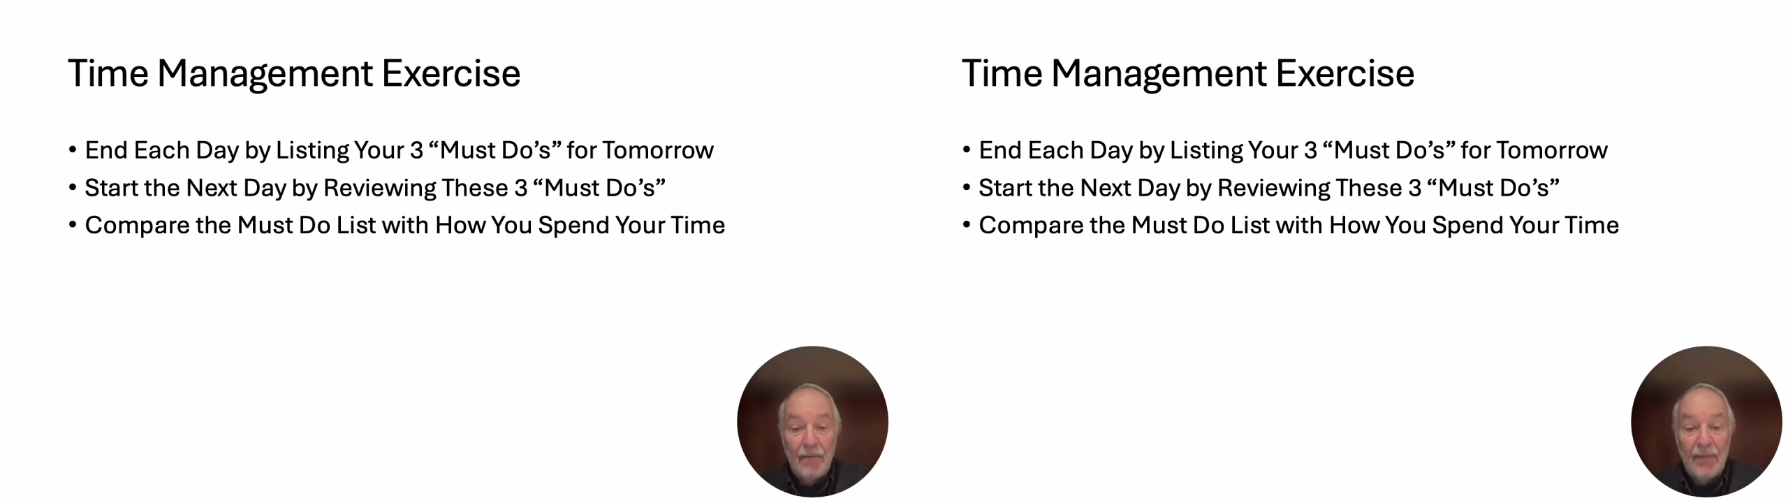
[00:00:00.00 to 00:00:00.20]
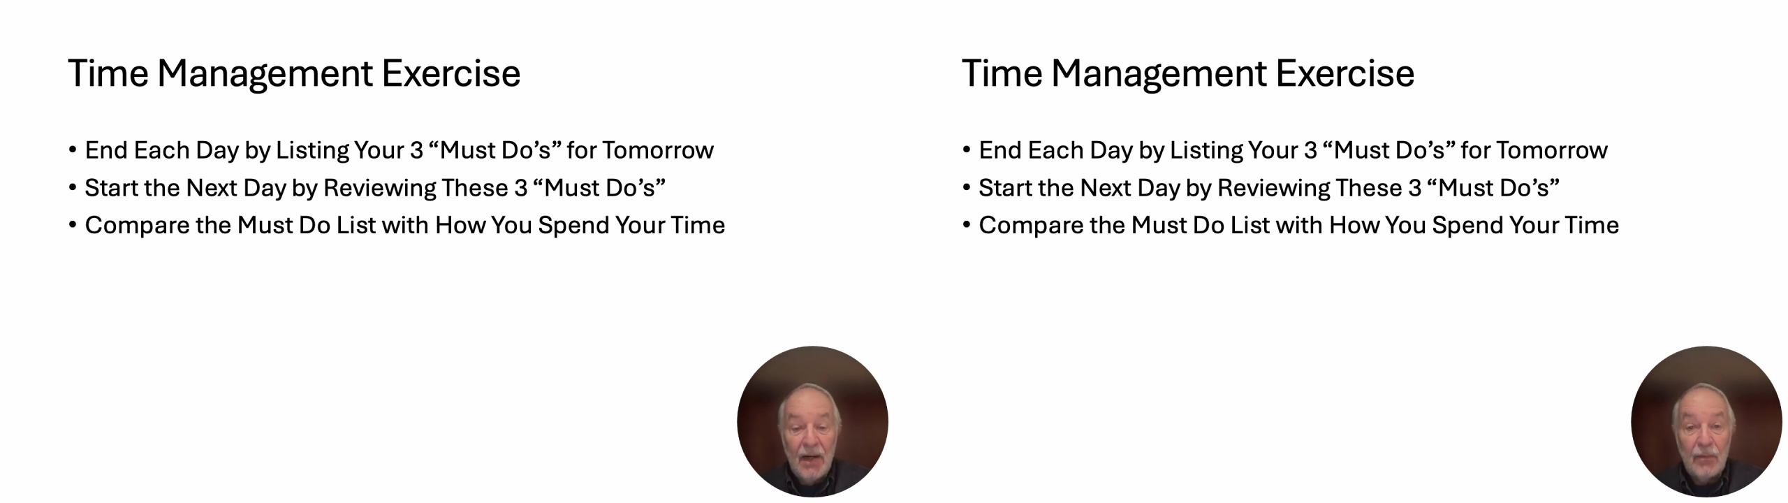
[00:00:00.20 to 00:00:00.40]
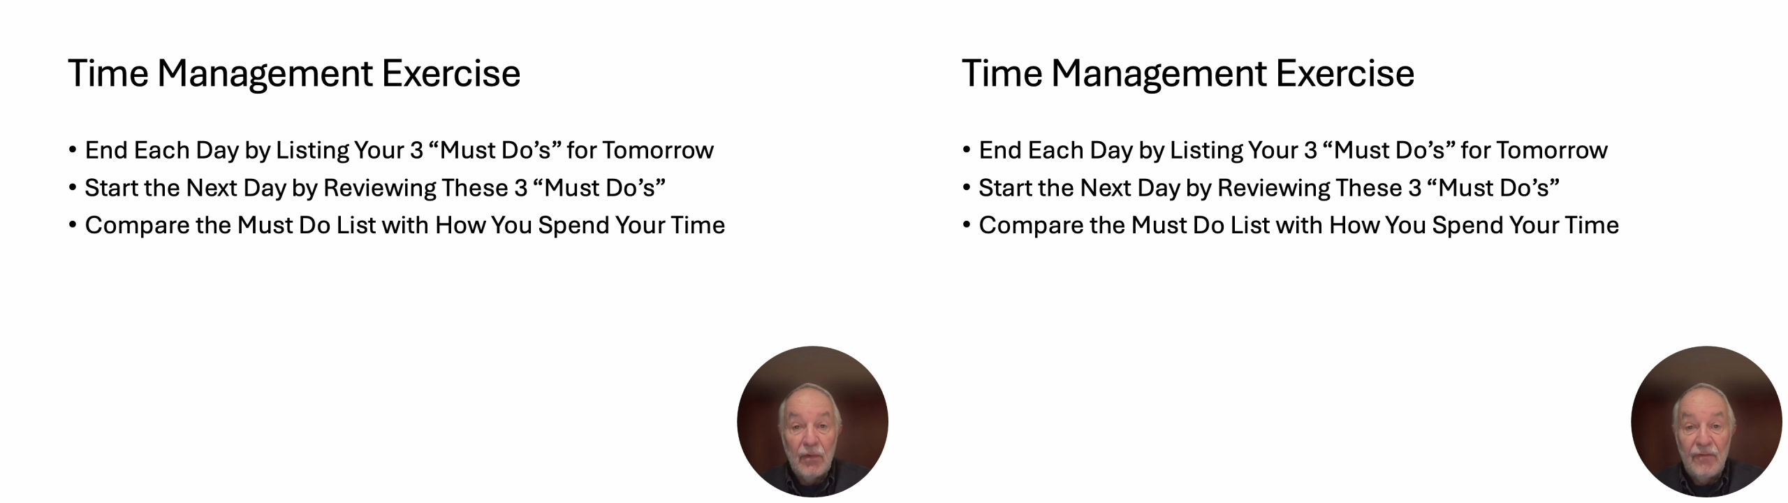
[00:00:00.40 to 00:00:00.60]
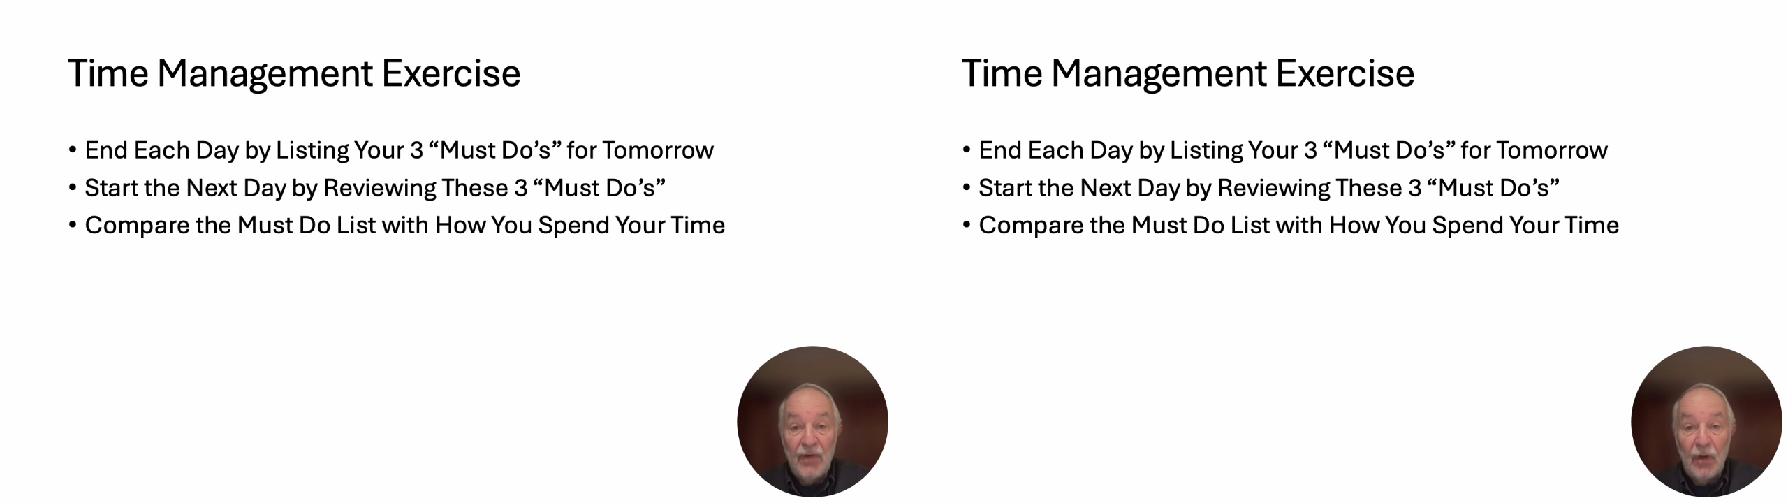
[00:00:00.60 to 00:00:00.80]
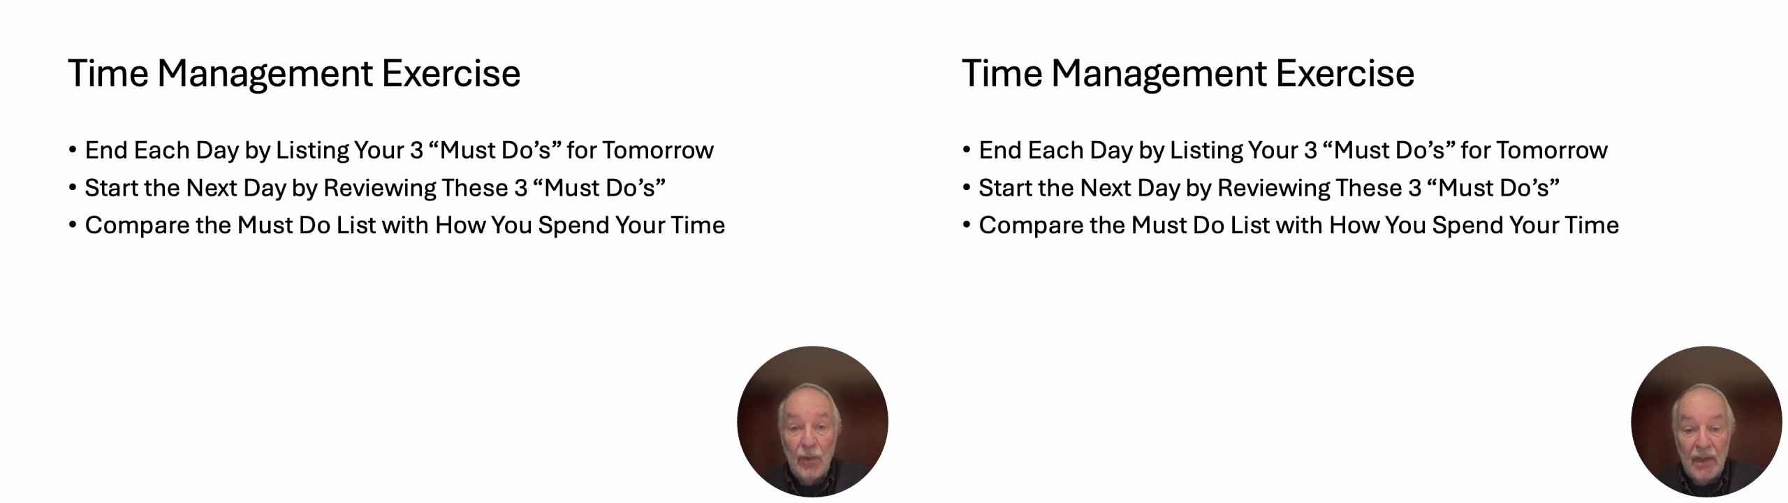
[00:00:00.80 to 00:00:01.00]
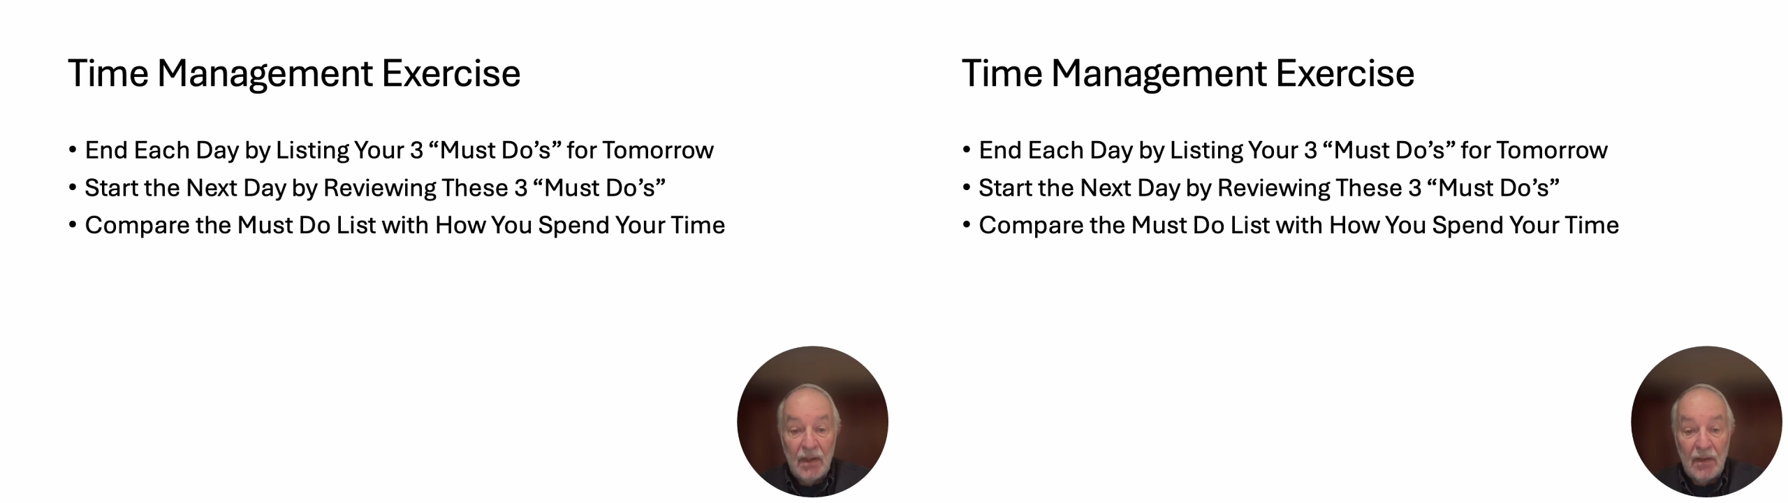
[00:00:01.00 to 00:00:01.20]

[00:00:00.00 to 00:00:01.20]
by reviewing